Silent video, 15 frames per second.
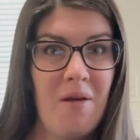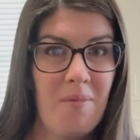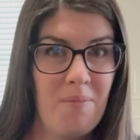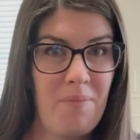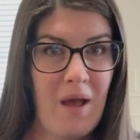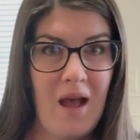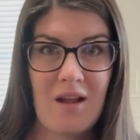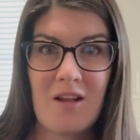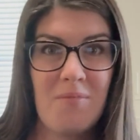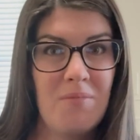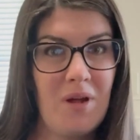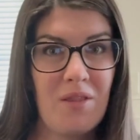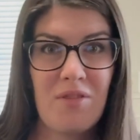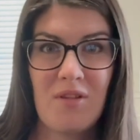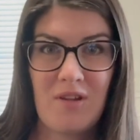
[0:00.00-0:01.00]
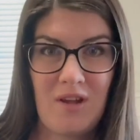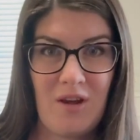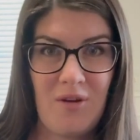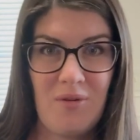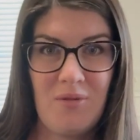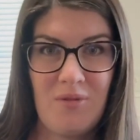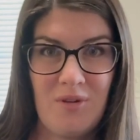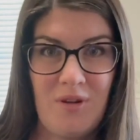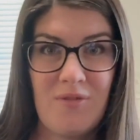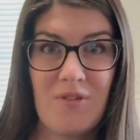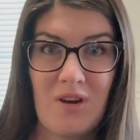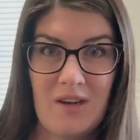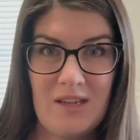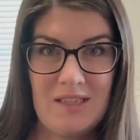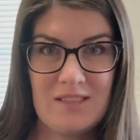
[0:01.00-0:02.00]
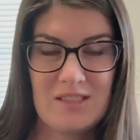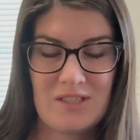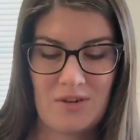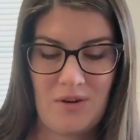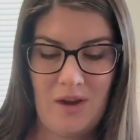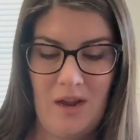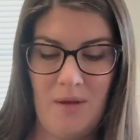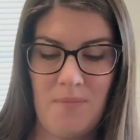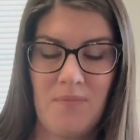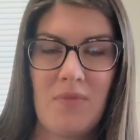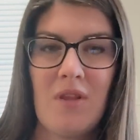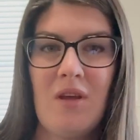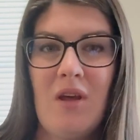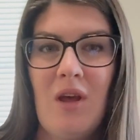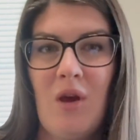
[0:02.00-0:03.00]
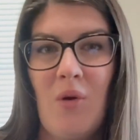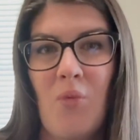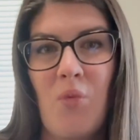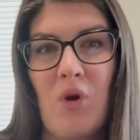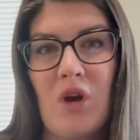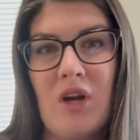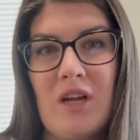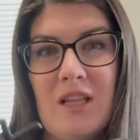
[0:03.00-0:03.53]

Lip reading: back a month ago over on Instagram were